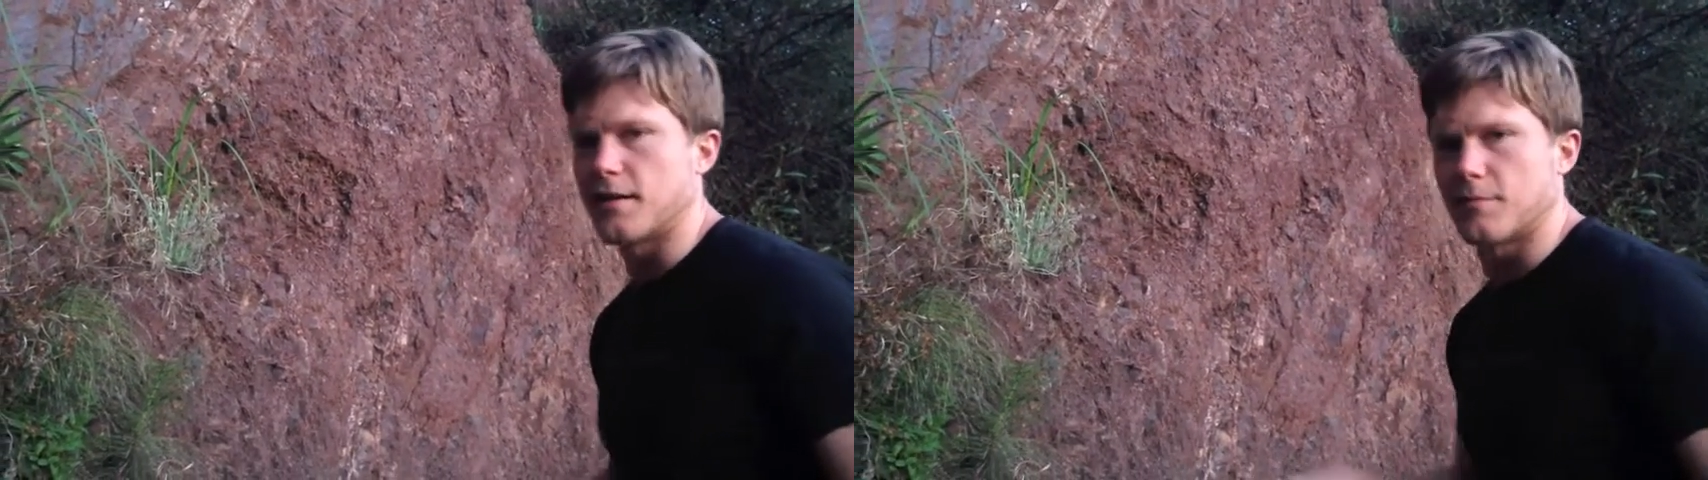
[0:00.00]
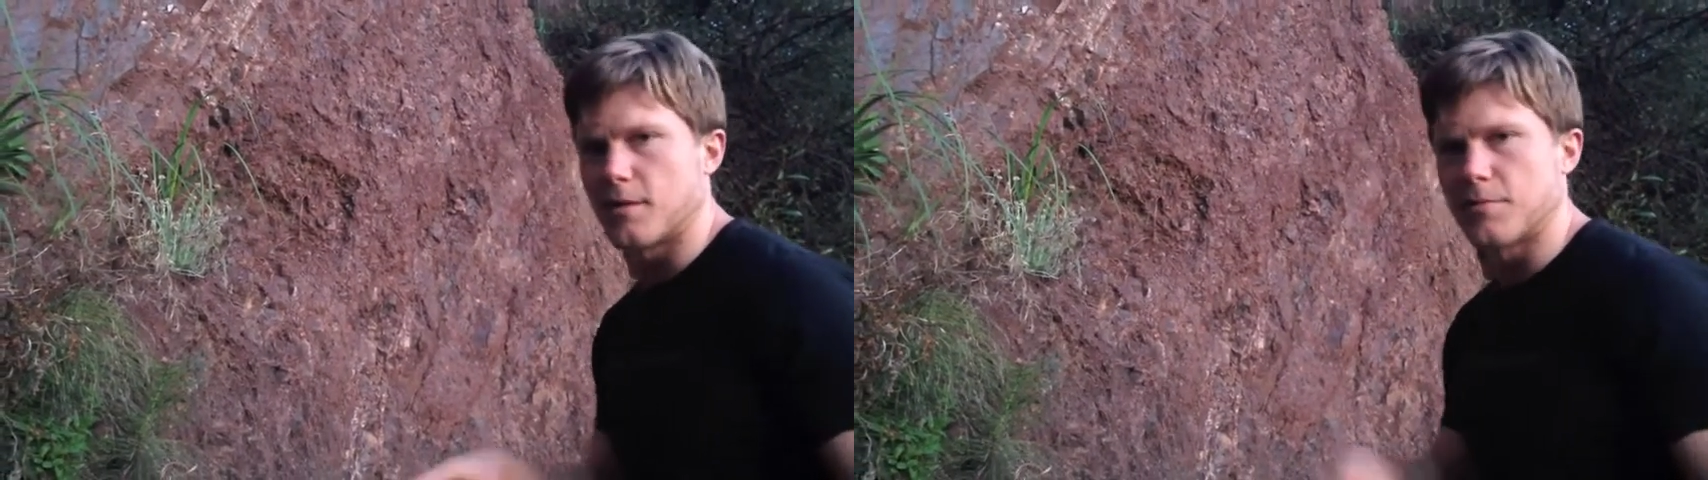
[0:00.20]

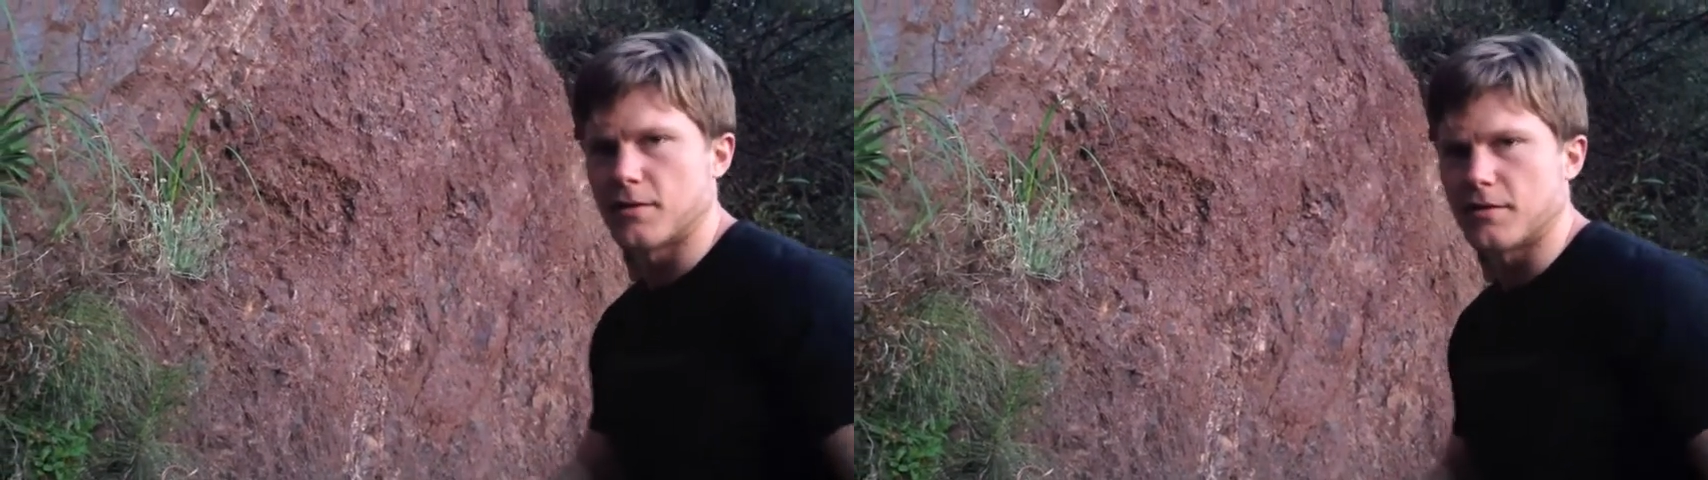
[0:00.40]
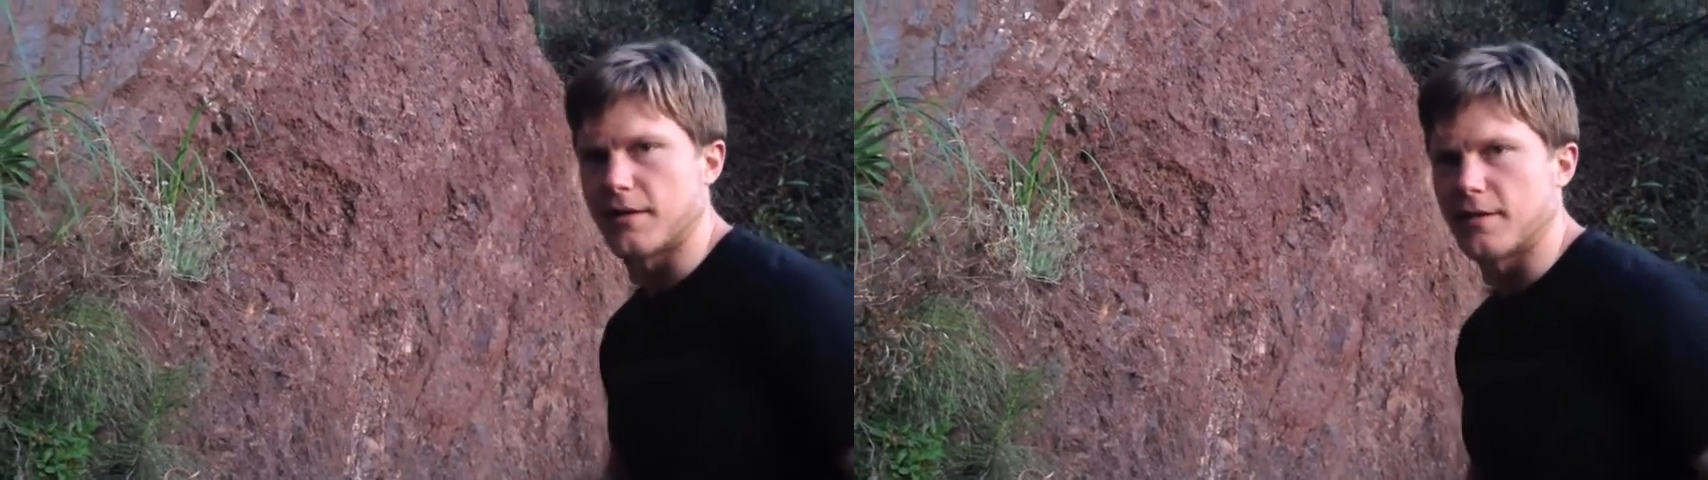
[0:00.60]
I'll put
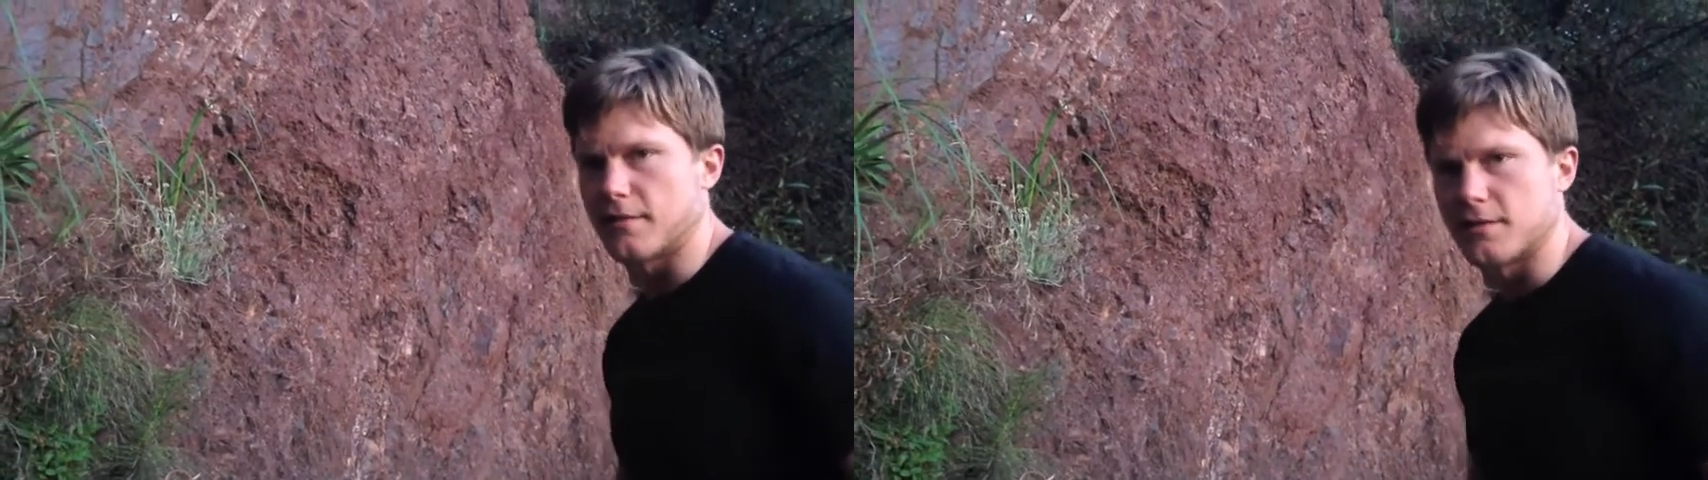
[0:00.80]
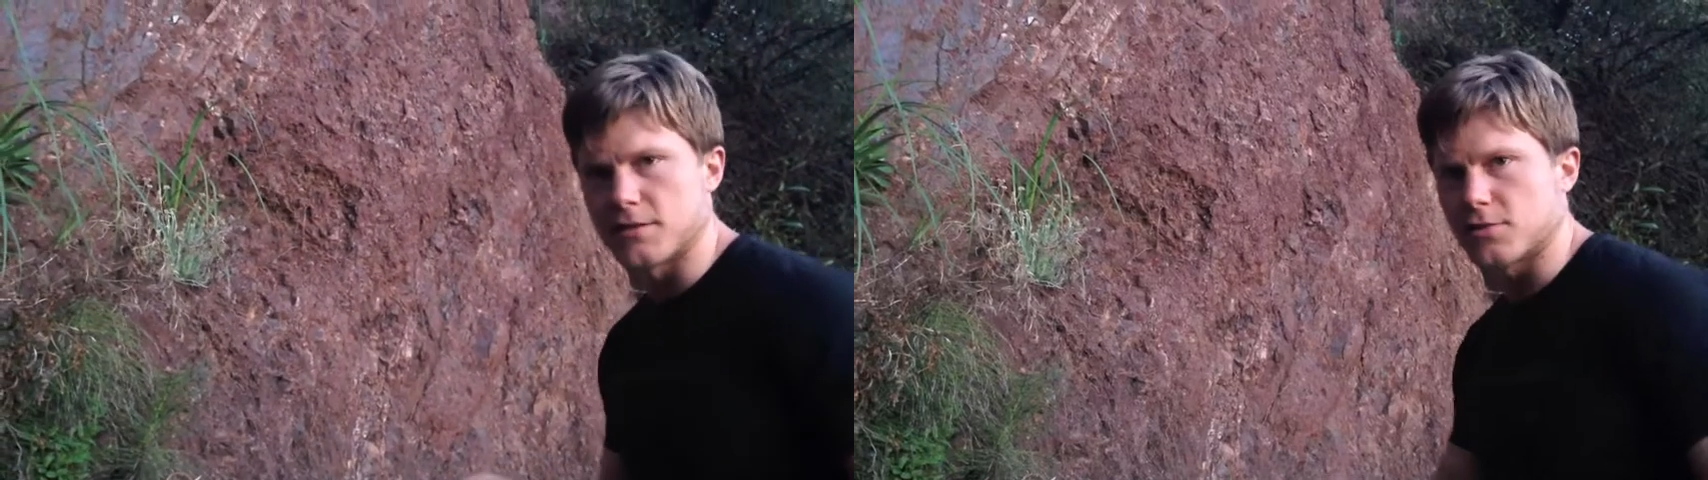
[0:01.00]
a link
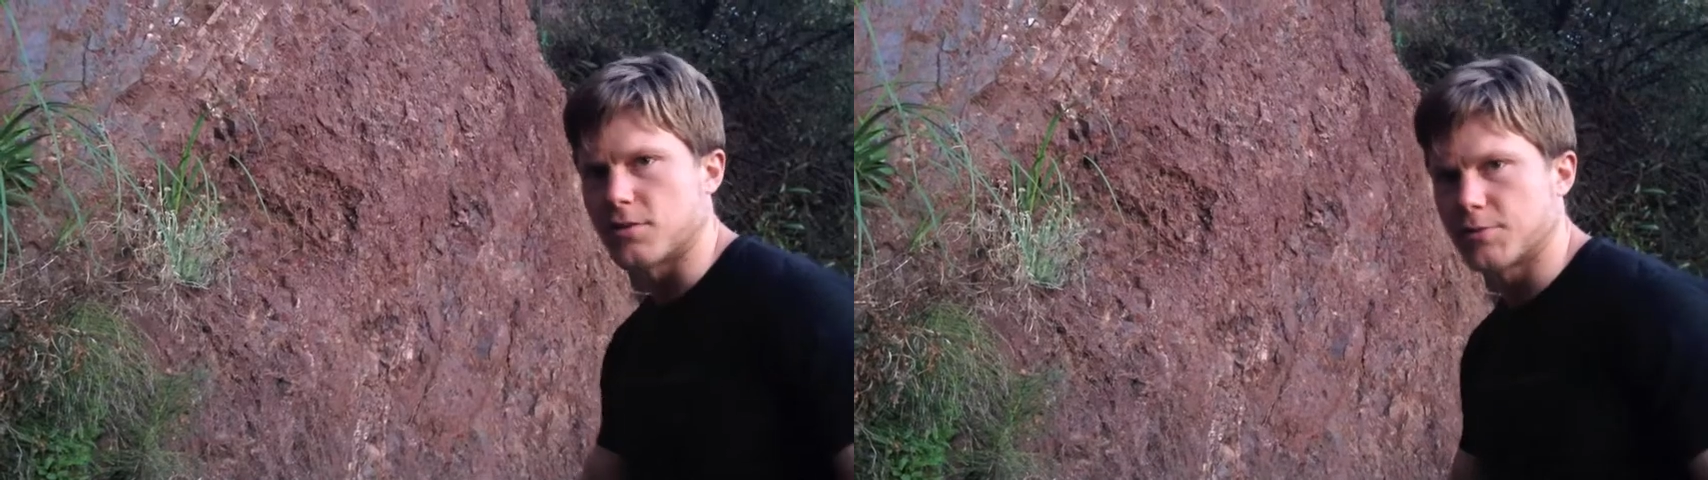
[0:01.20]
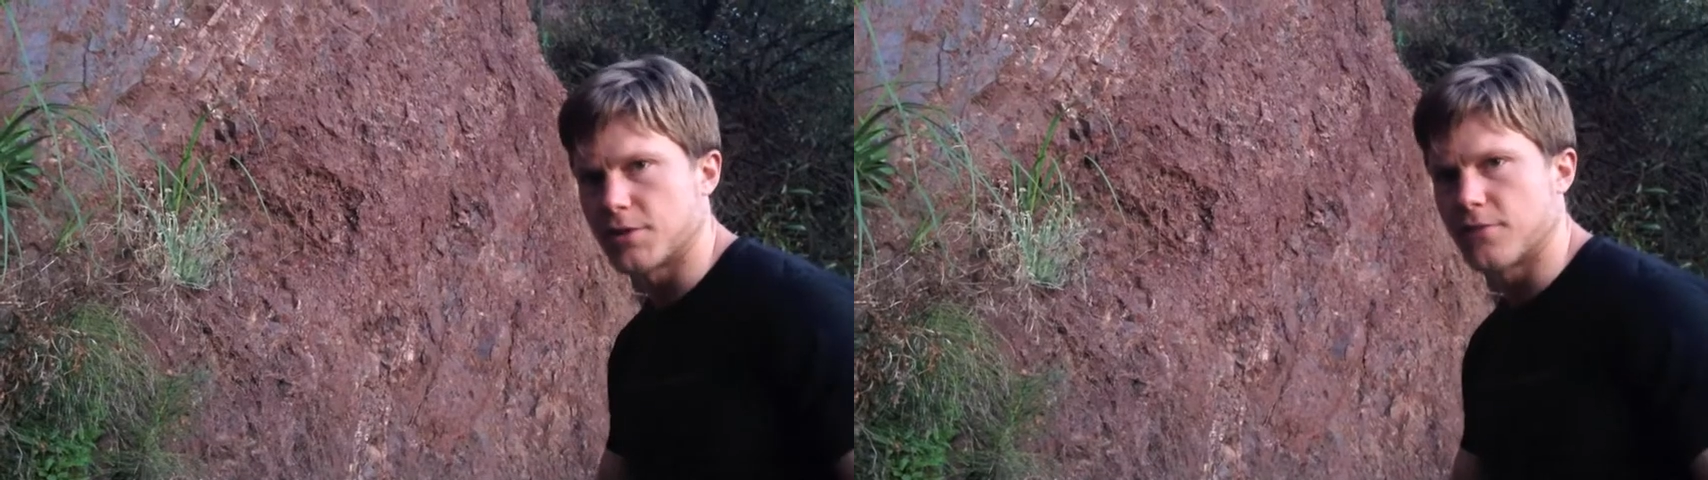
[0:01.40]
in the
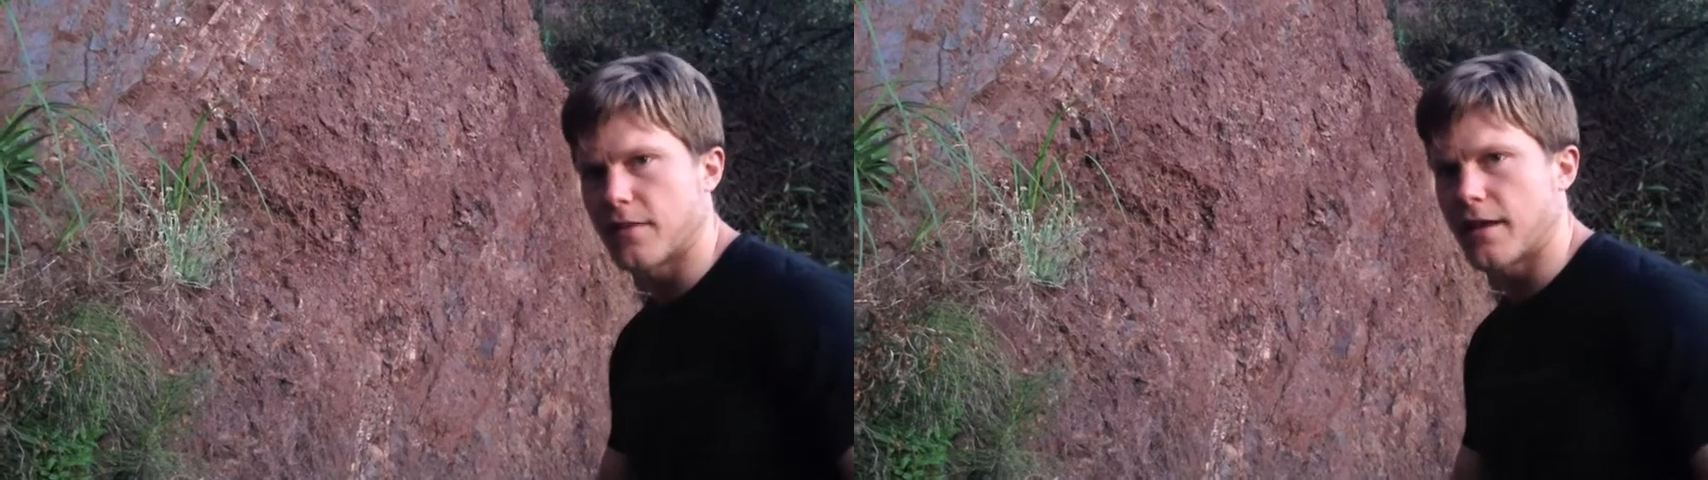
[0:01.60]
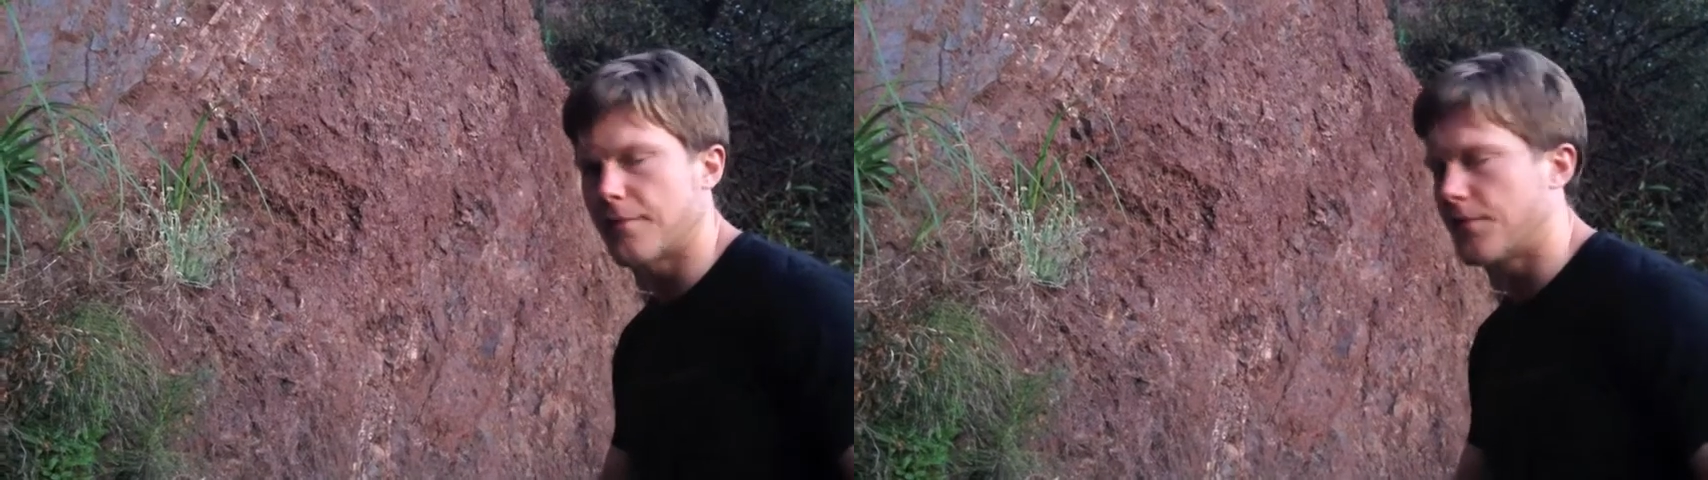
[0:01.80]
description for
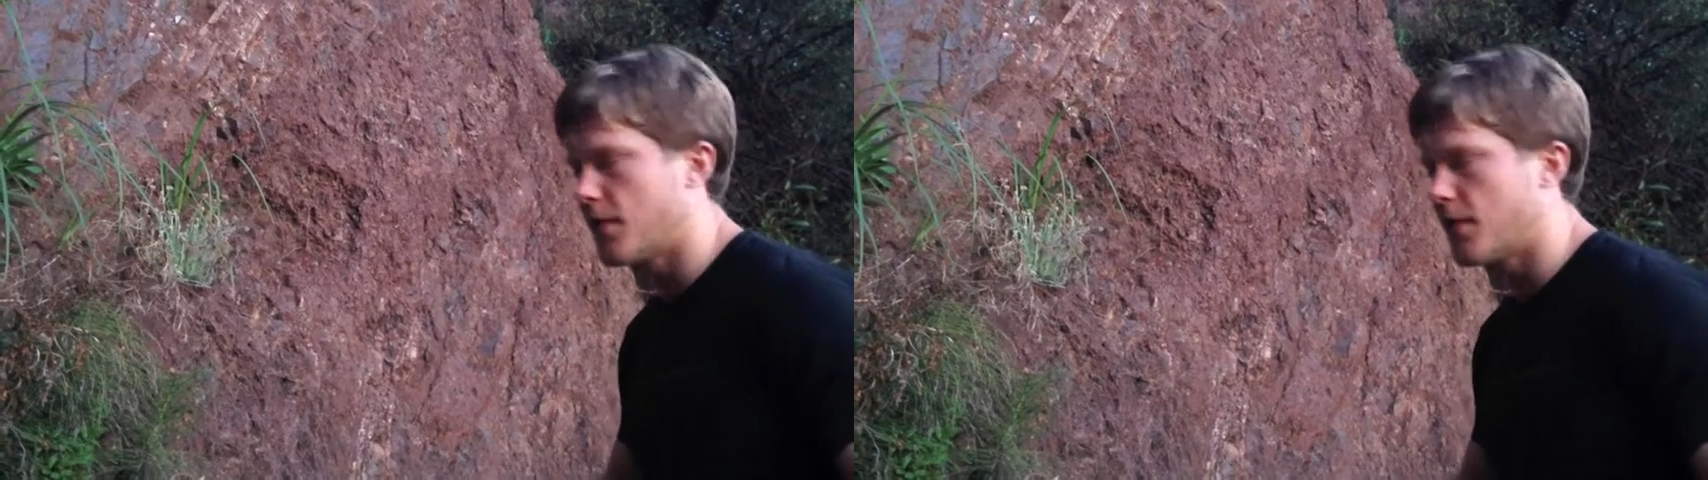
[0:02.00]
that